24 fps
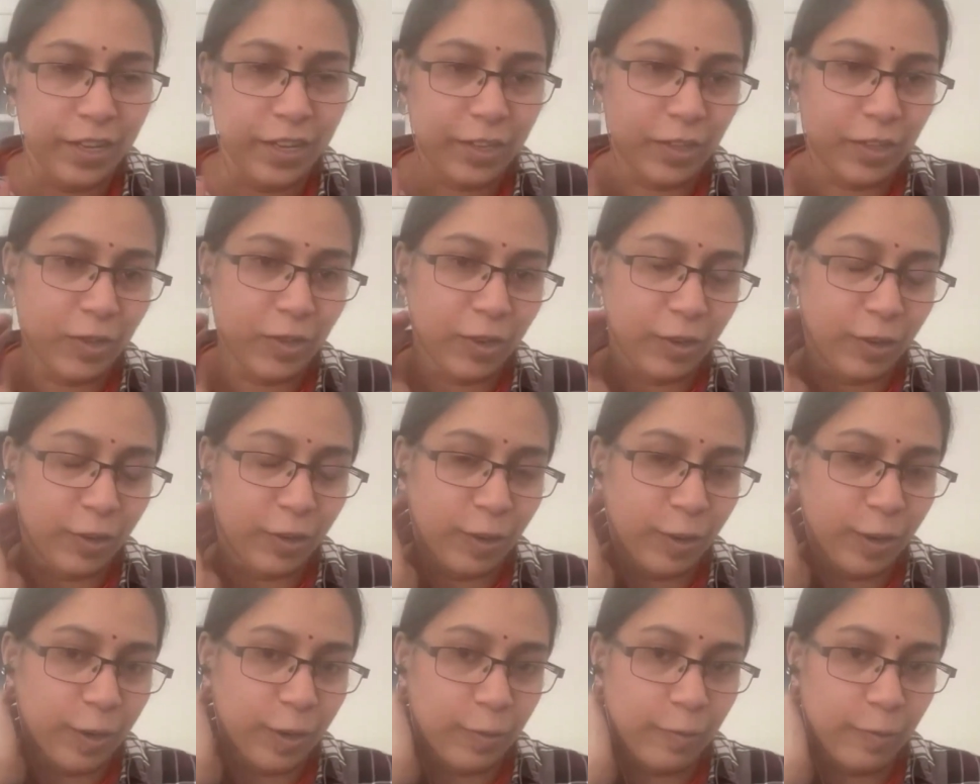
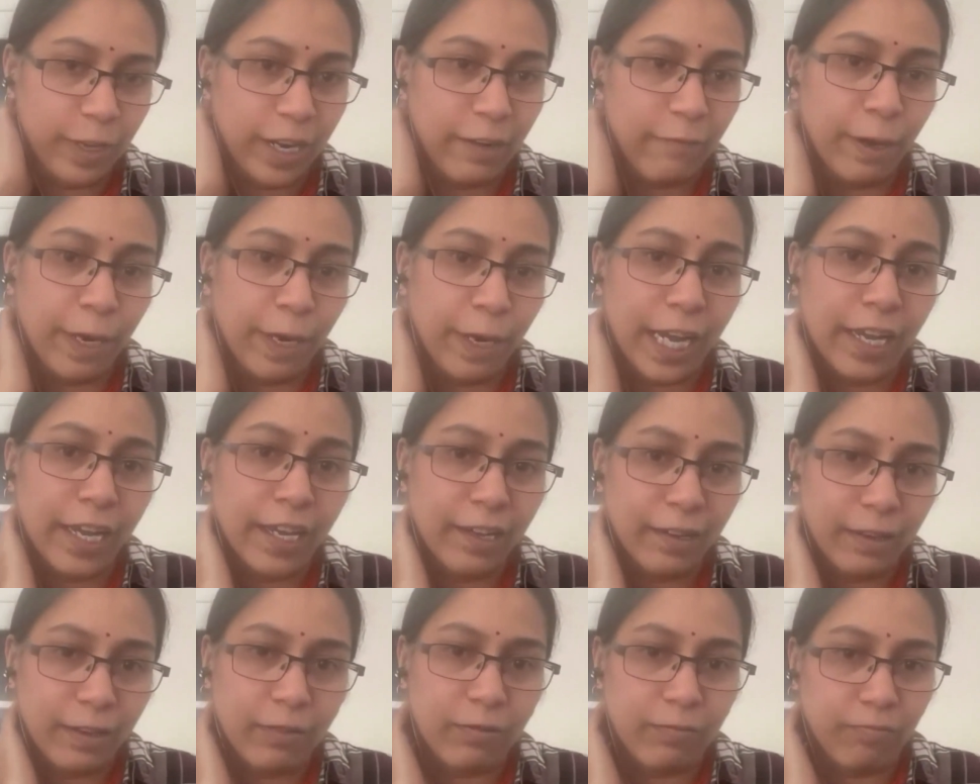So when
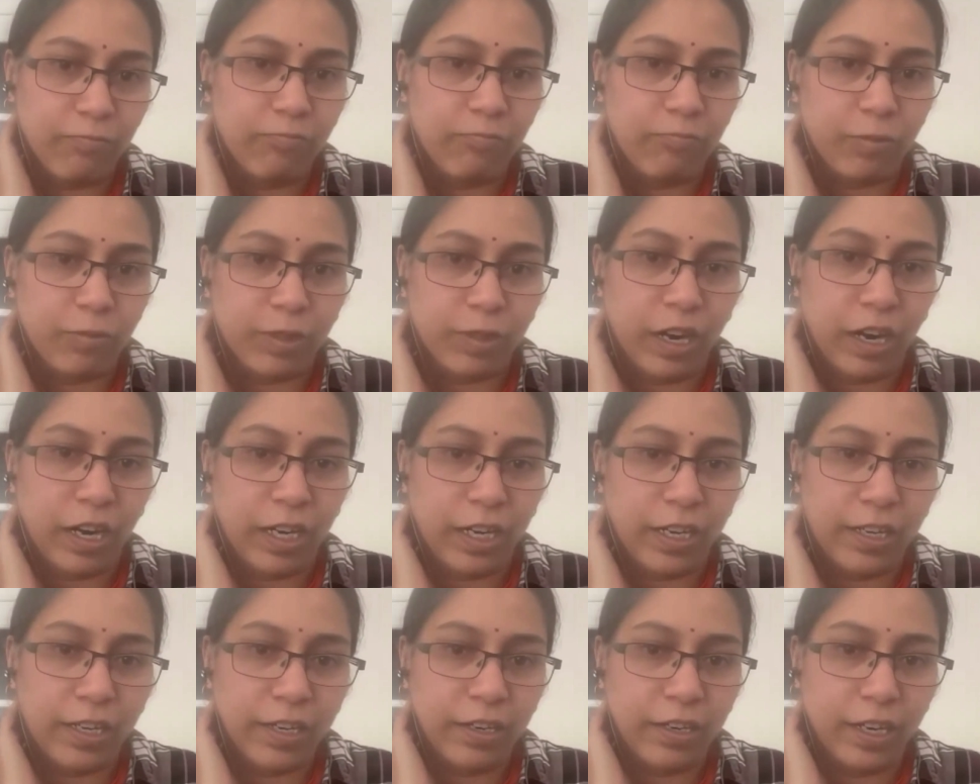I
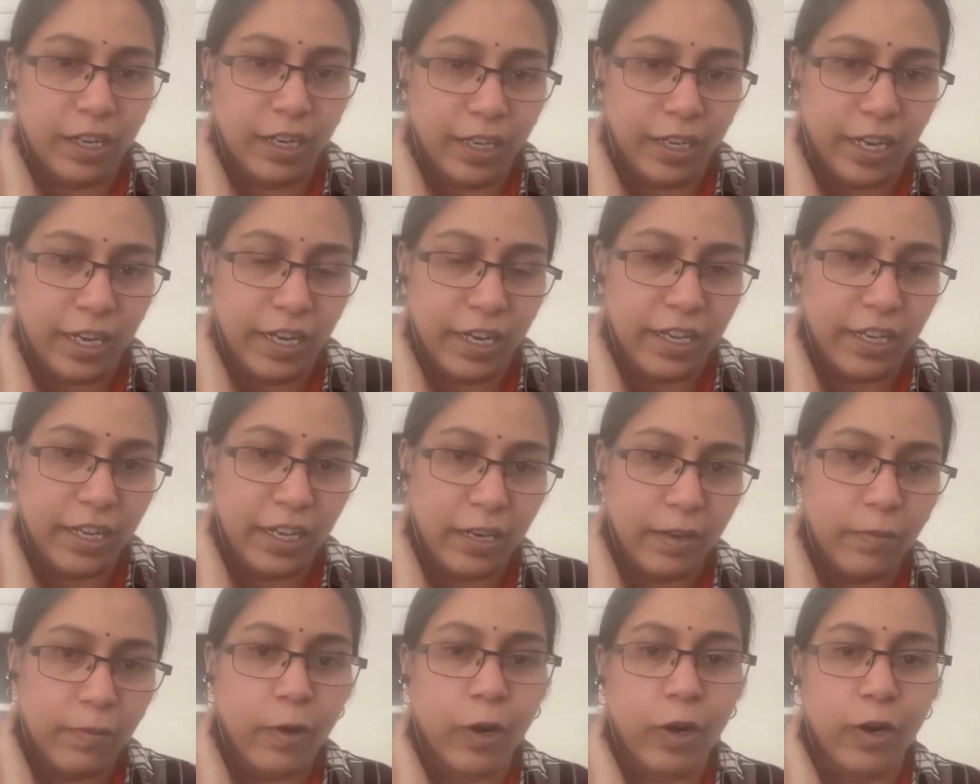started getting
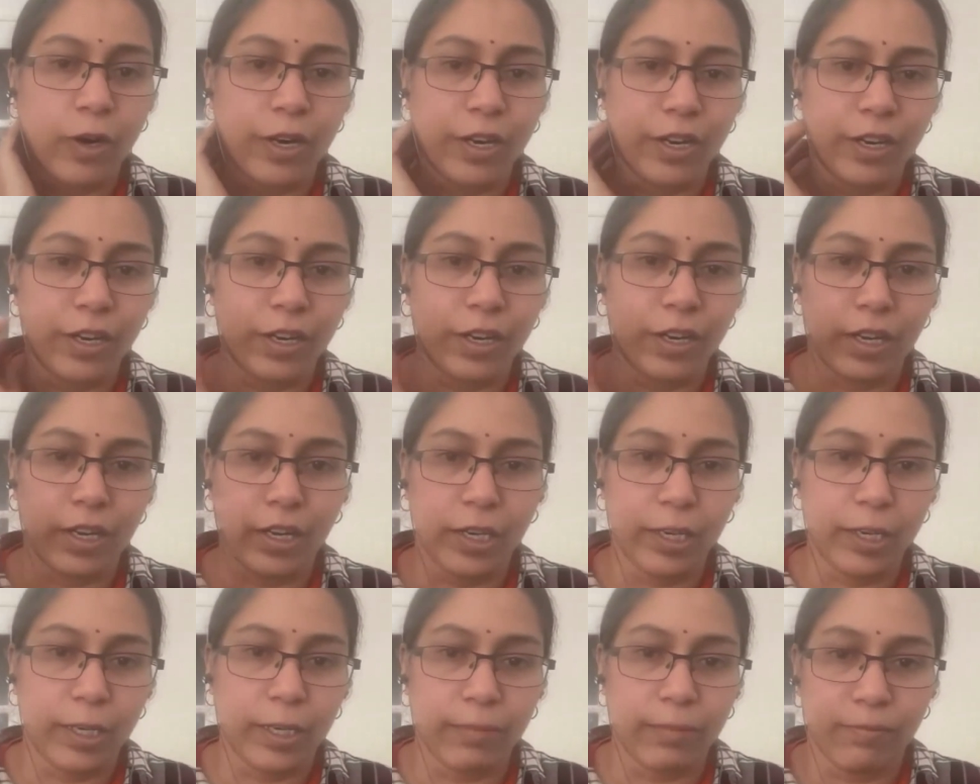involved in
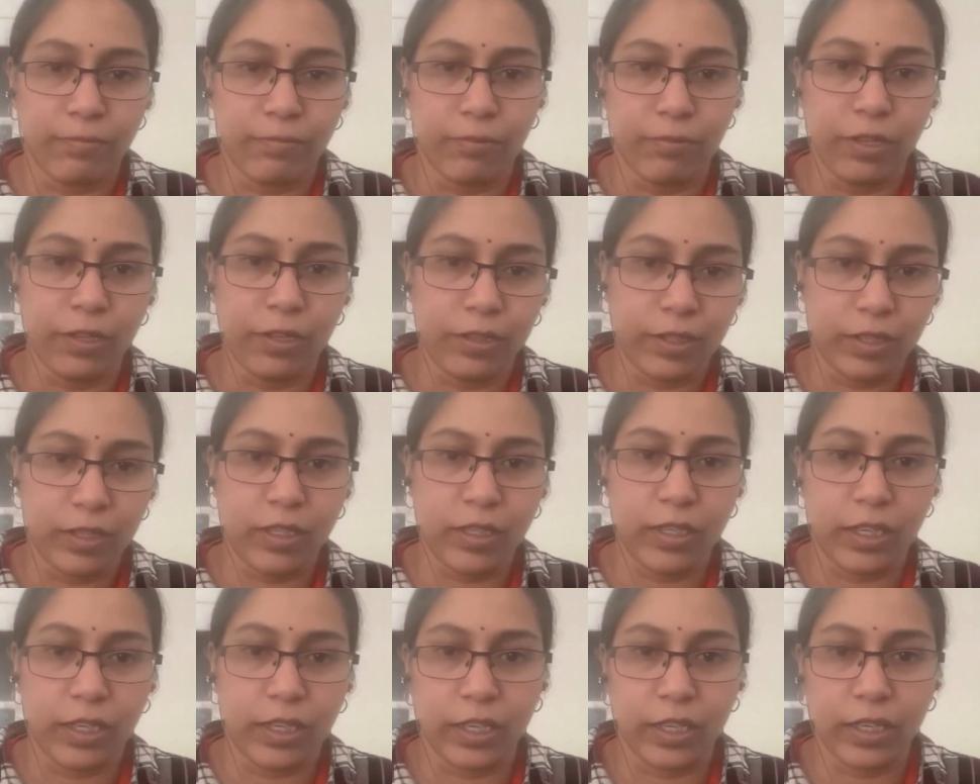this
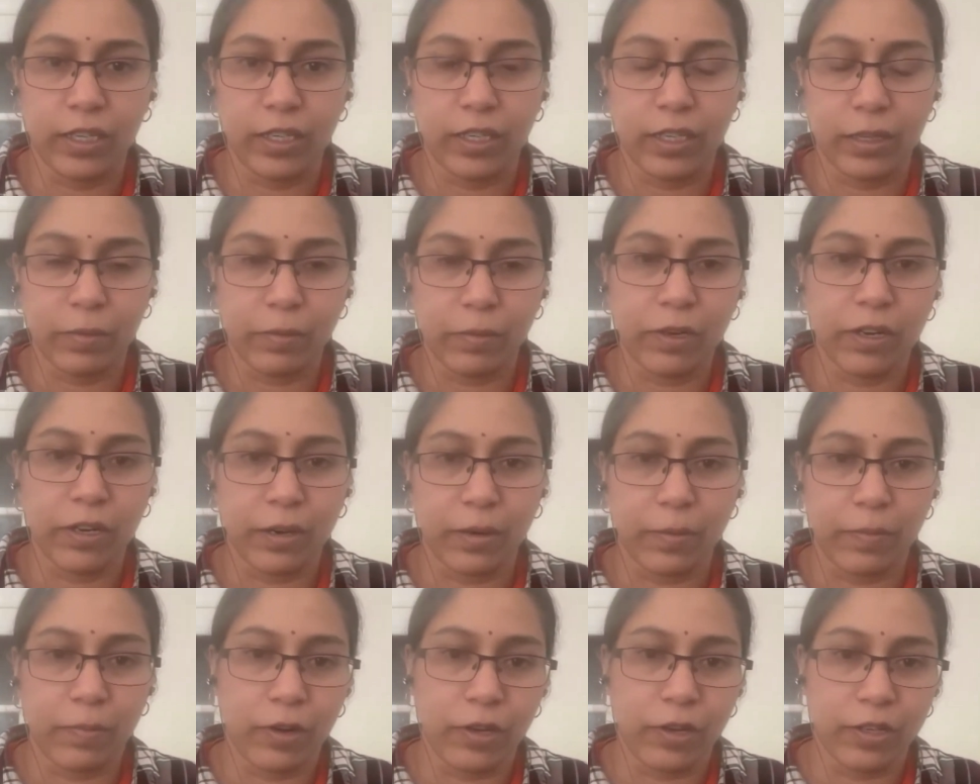
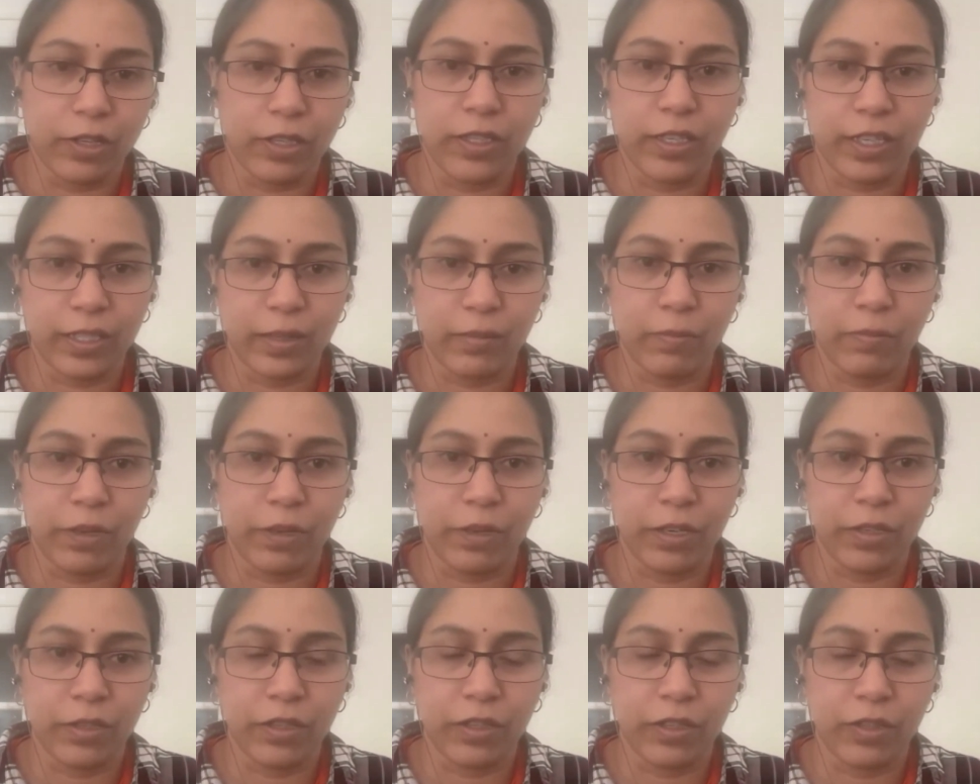interdisciplinary projects as a
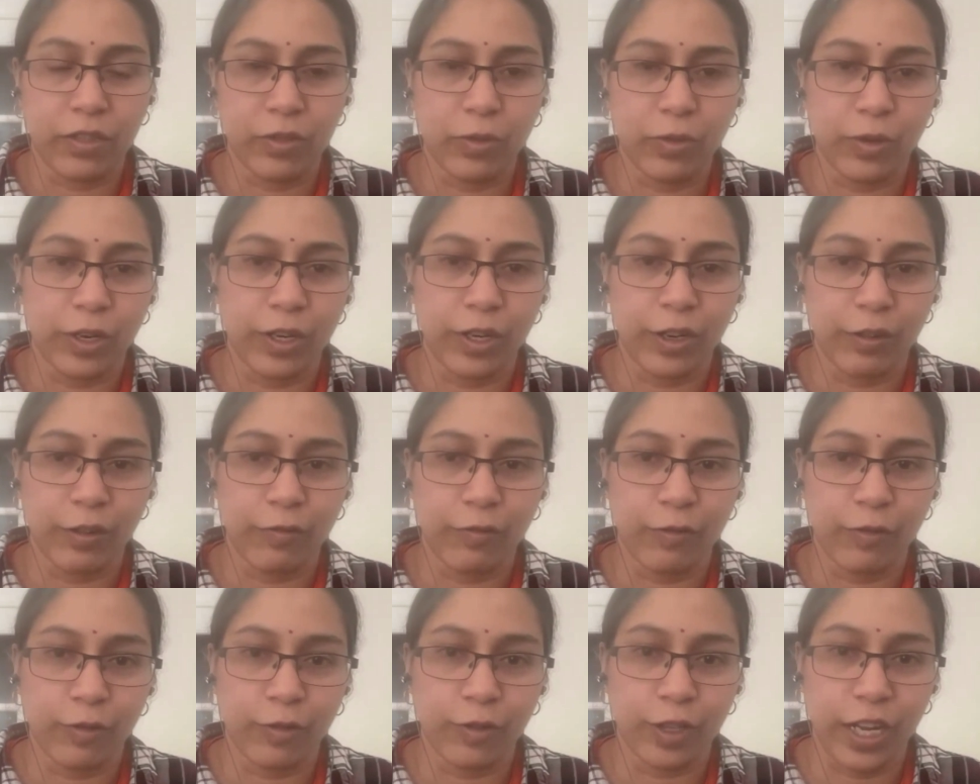PhD student, of
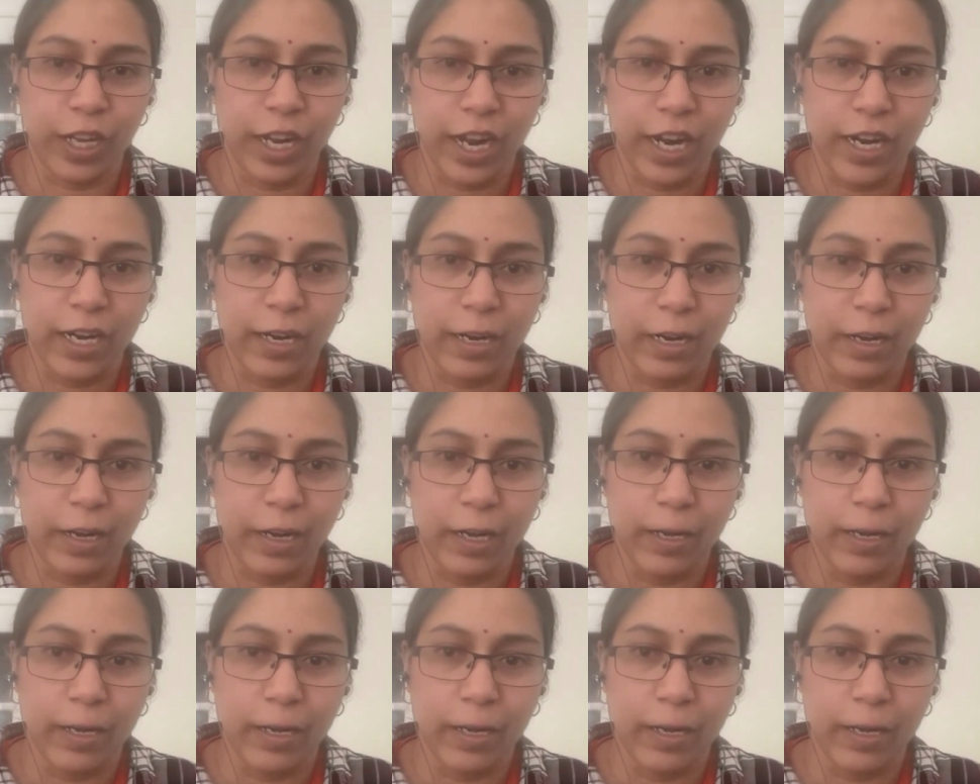course, I had,